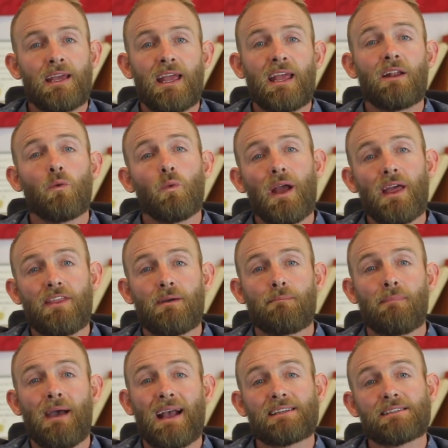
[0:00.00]
in a way that
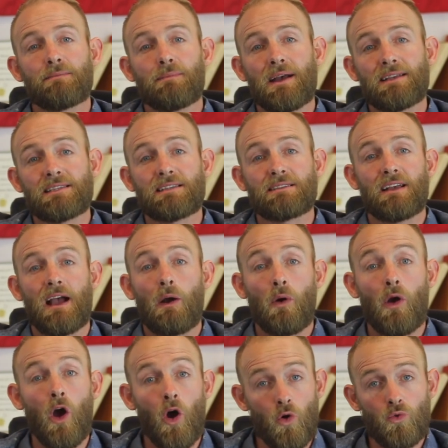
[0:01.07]
maximizes
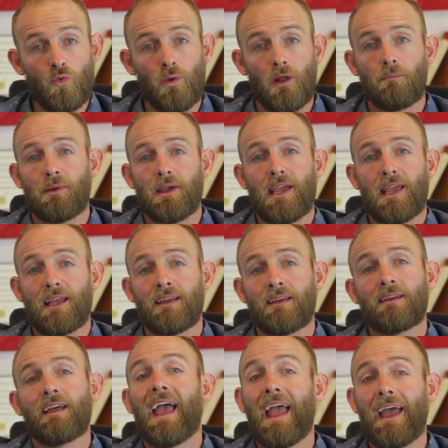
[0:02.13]
our own well-being
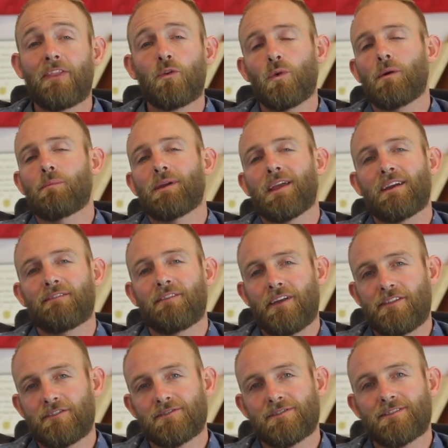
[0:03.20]
and the well-being of
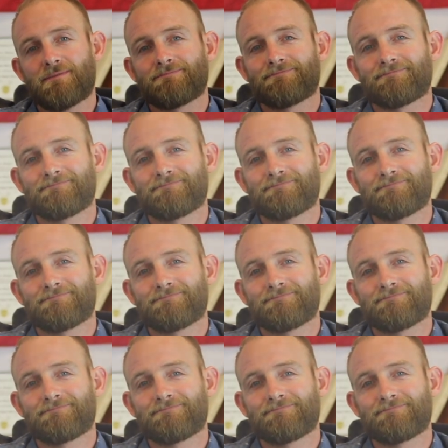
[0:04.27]
others.